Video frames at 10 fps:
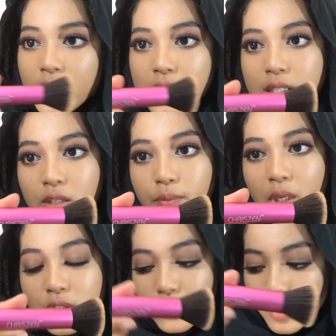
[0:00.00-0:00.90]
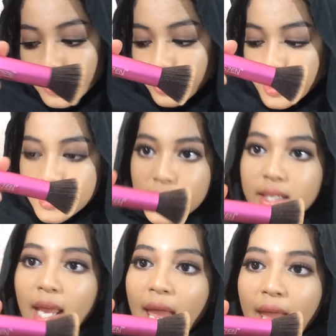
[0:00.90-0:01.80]
This is a brush from
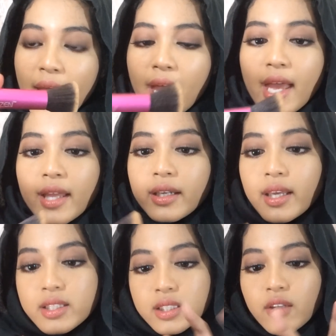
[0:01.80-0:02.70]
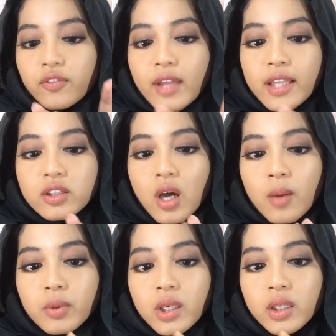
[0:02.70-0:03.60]
Criszen, and it's the flat
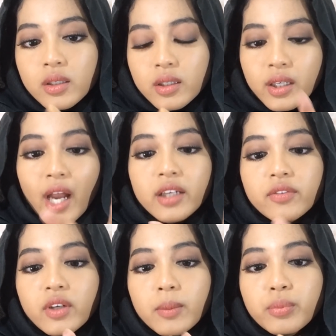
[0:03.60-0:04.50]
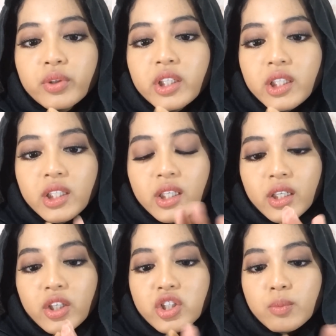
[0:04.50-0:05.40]
top kind of
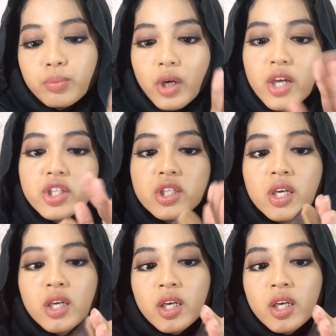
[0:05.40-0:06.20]
kabuki-ish brush.